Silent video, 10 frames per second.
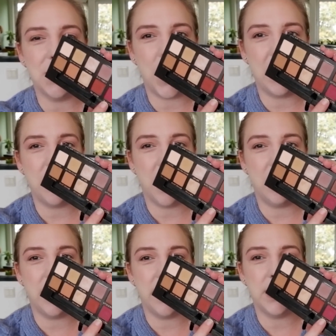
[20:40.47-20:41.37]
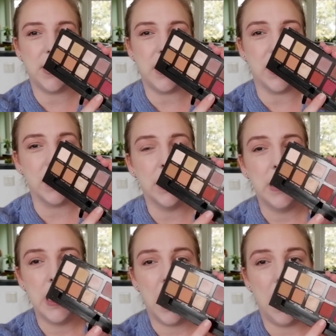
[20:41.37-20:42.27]
So I've got this here.
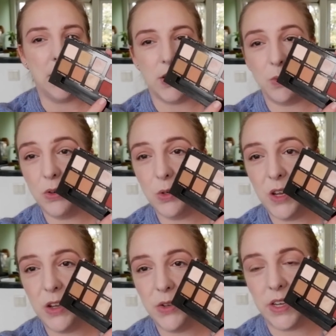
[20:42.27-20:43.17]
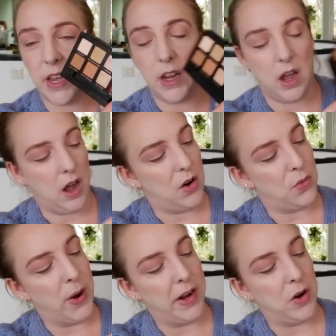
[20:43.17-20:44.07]
Uh, so I'm going to be using uh,
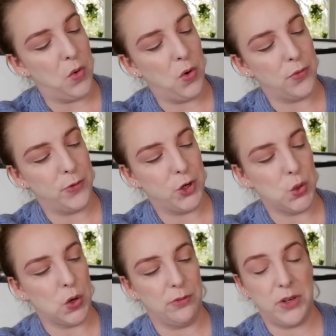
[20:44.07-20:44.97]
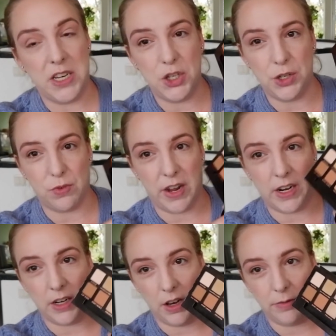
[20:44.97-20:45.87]
red ochre for sure, Venetian red
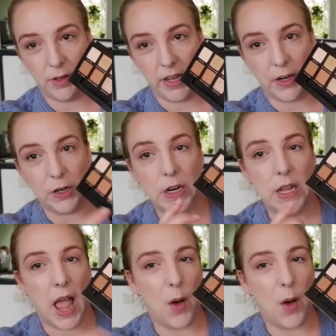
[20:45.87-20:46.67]
and love letter.